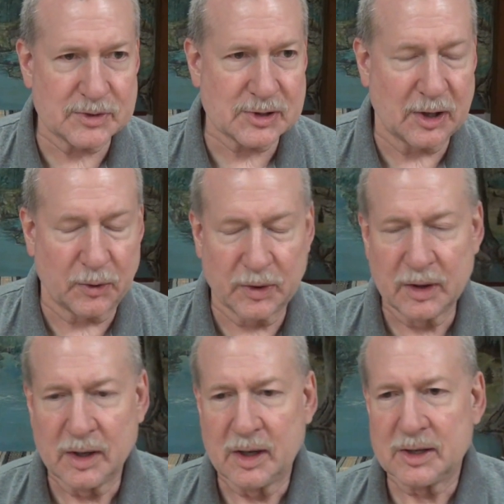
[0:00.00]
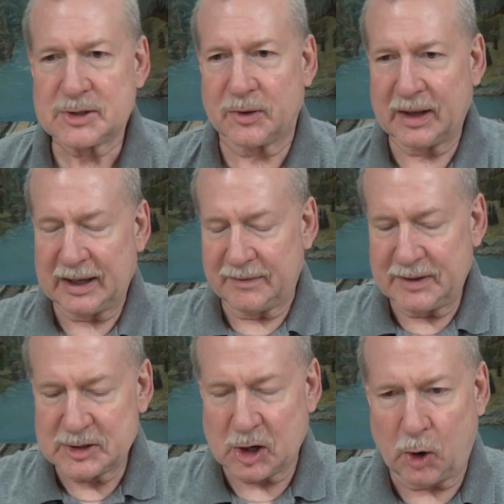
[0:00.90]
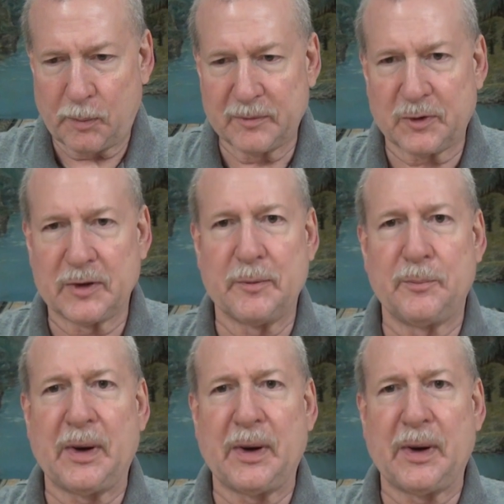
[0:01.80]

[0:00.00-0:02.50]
So, so the evening's open for them,